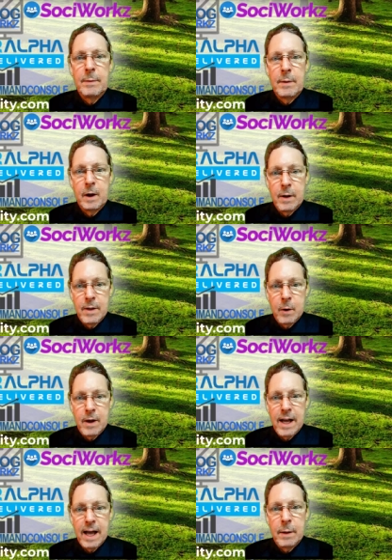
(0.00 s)
both of
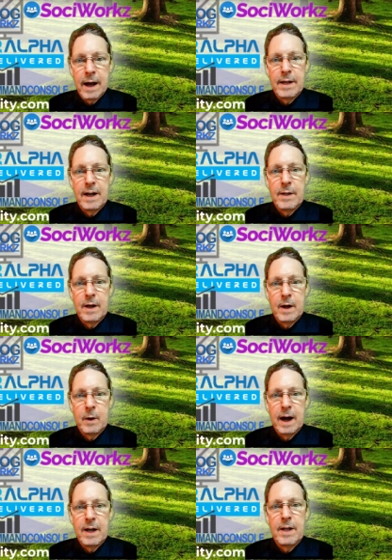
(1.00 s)
which expanded on the
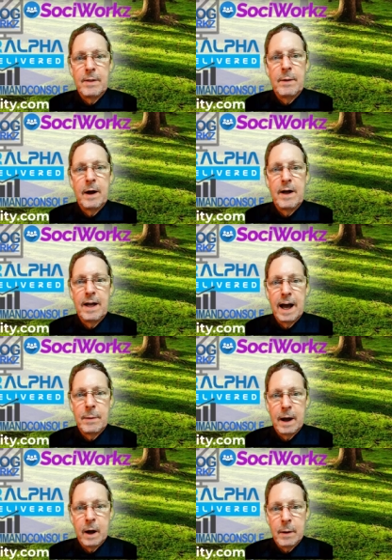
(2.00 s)
curation
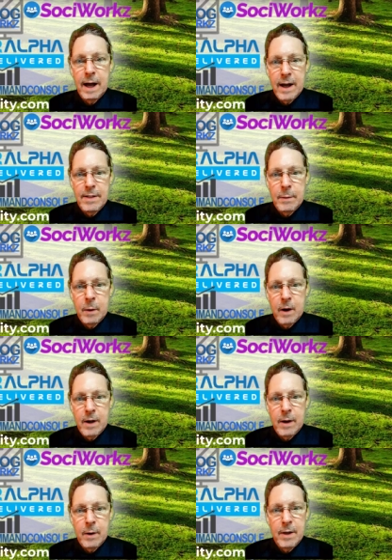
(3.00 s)
paradigm, helping even more
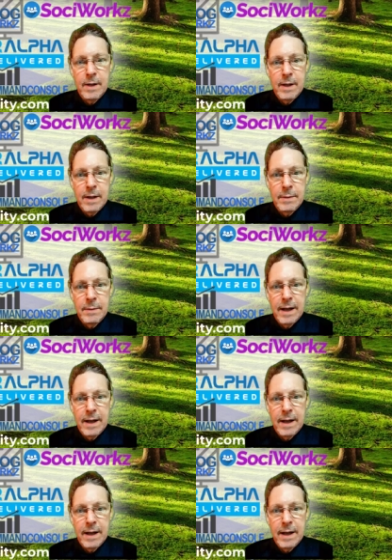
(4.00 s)
users.